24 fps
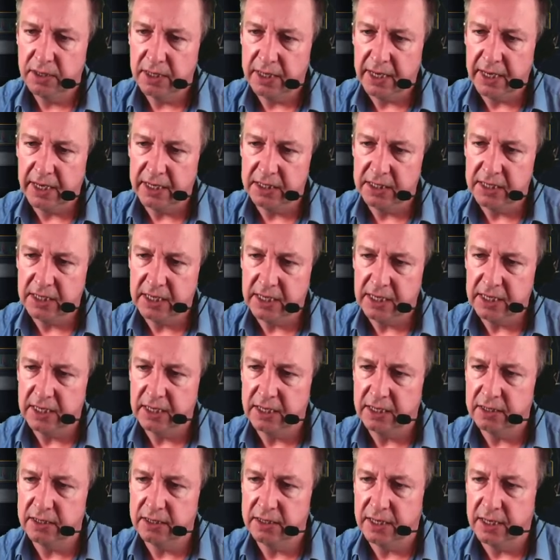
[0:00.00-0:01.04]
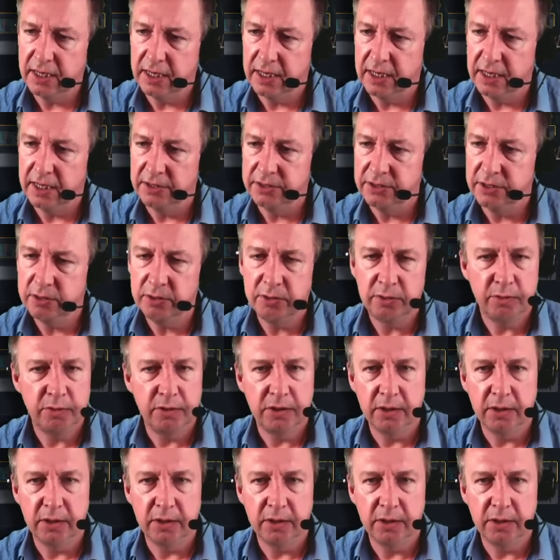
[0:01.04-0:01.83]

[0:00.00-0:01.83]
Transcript: and here that